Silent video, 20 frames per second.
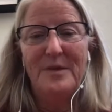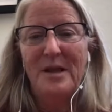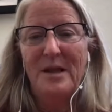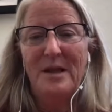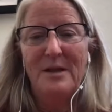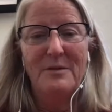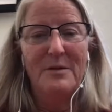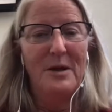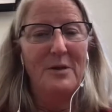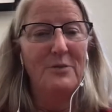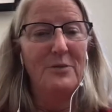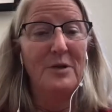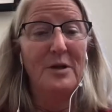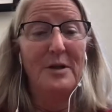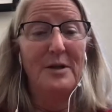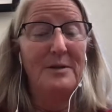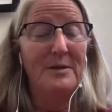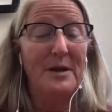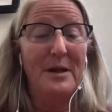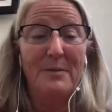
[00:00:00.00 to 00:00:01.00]

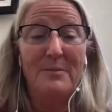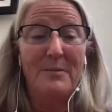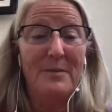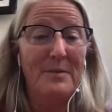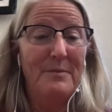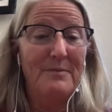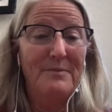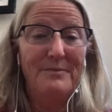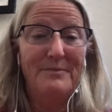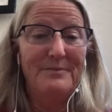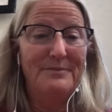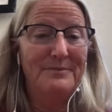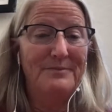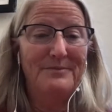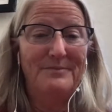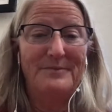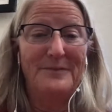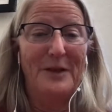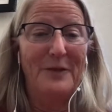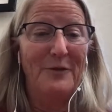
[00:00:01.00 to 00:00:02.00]

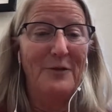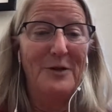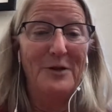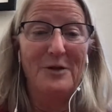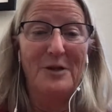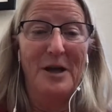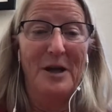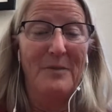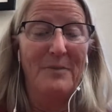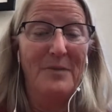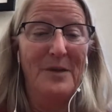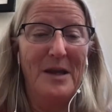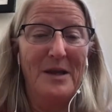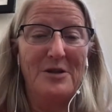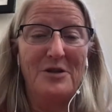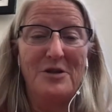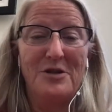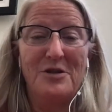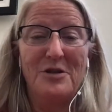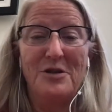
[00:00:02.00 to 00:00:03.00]
I feel you.
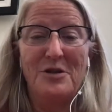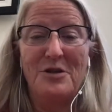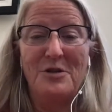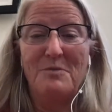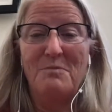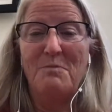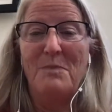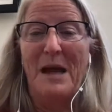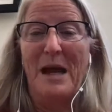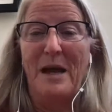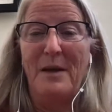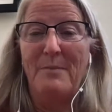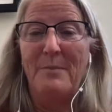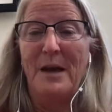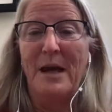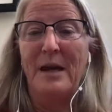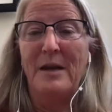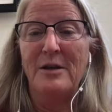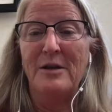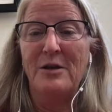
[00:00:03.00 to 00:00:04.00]
That's just
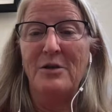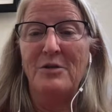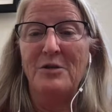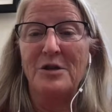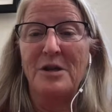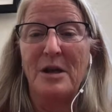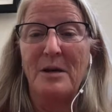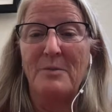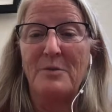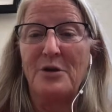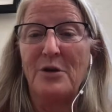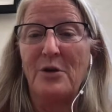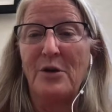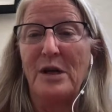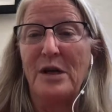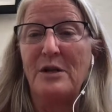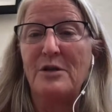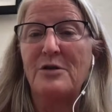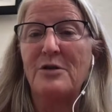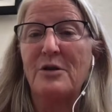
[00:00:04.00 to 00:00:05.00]
bad news, and I'm
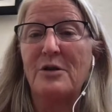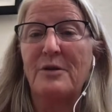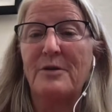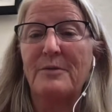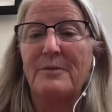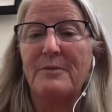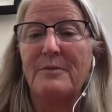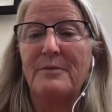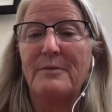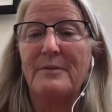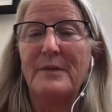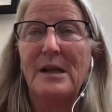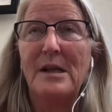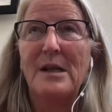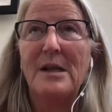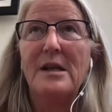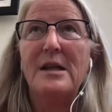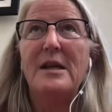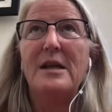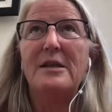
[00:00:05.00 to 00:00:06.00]
sorry it took.
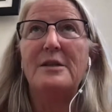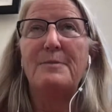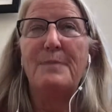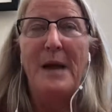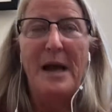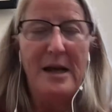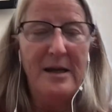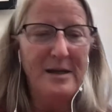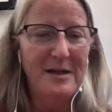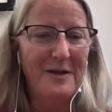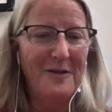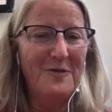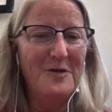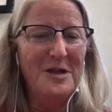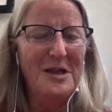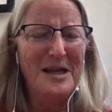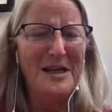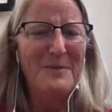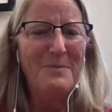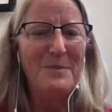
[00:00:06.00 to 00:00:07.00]
It's bad enough
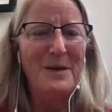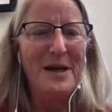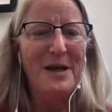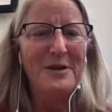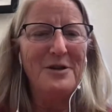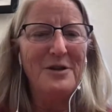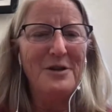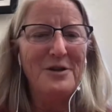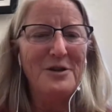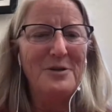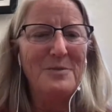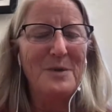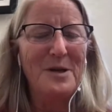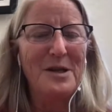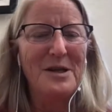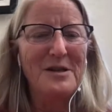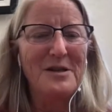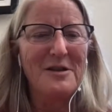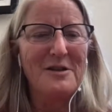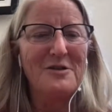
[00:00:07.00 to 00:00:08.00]
to get bad news,
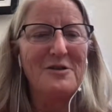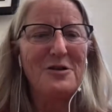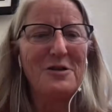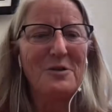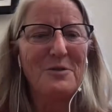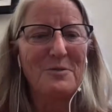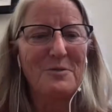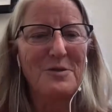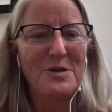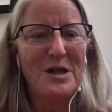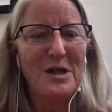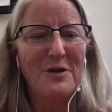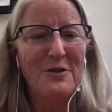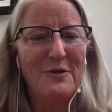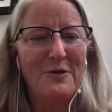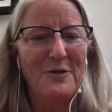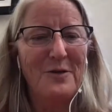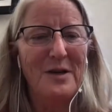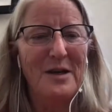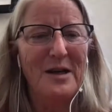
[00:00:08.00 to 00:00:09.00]
but it's also
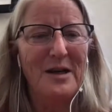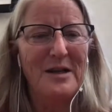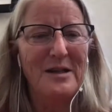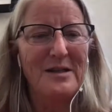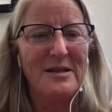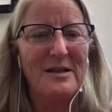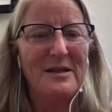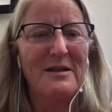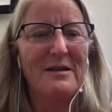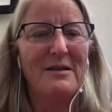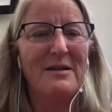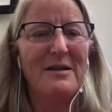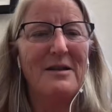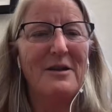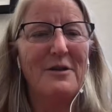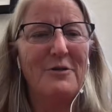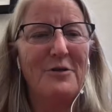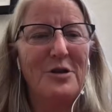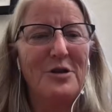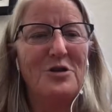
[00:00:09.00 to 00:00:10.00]
terrifying to
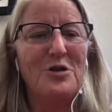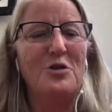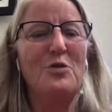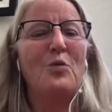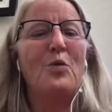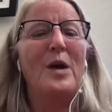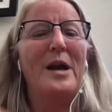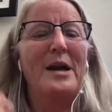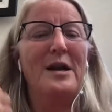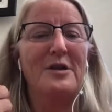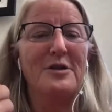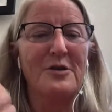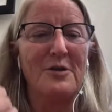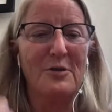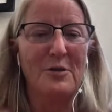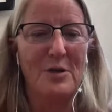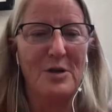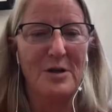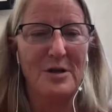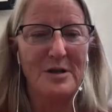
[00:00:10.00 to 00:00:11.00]
know that you waited
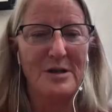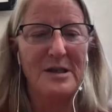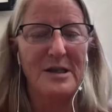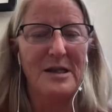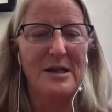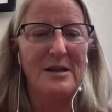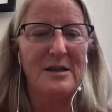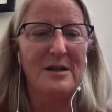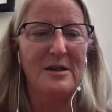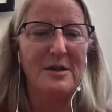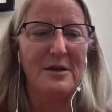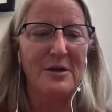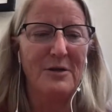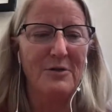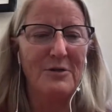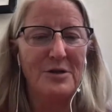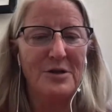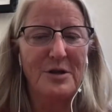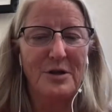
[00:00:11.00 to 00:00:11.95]
so long to get the news.